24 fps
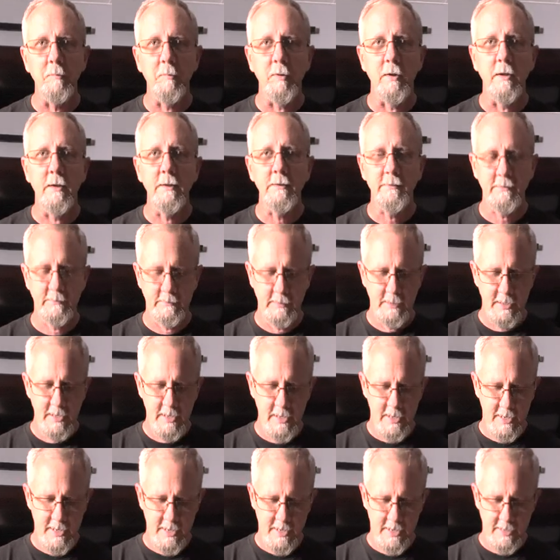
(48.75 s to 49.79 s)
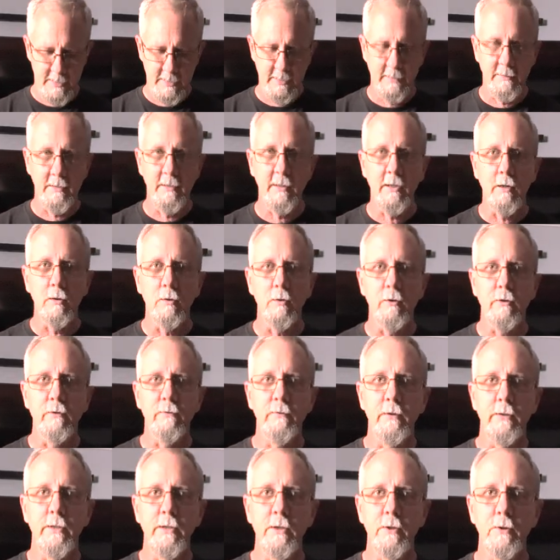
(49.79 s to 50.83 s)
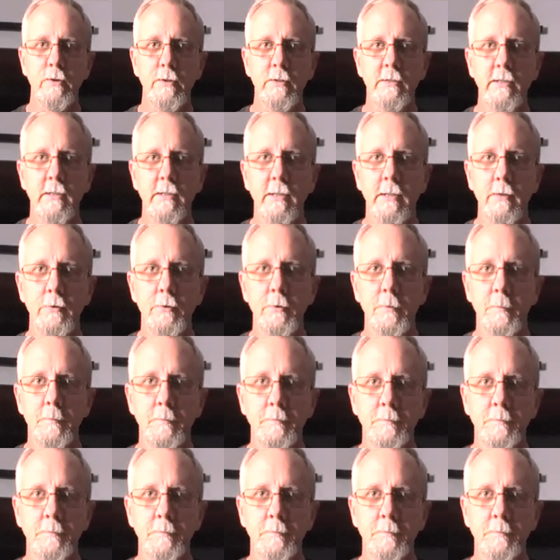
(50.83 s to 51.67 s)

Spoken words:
Plus. And I think it looks very good together.